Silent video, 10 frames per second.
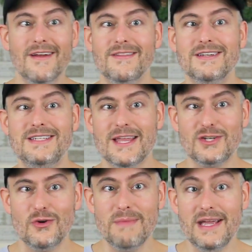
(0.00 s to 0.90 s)
The Death
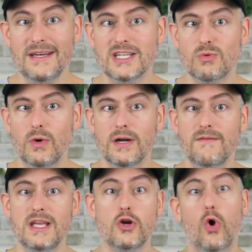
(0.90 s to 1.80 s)
Domain is one of
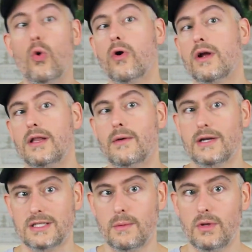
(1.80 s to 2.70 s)
the core
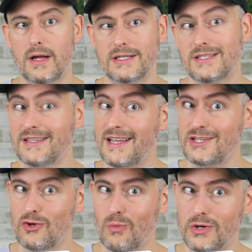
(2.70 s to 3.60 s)
cleric subclasses, in
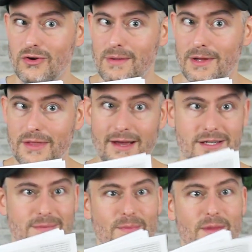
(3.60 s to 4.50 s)
case you were wondering about that.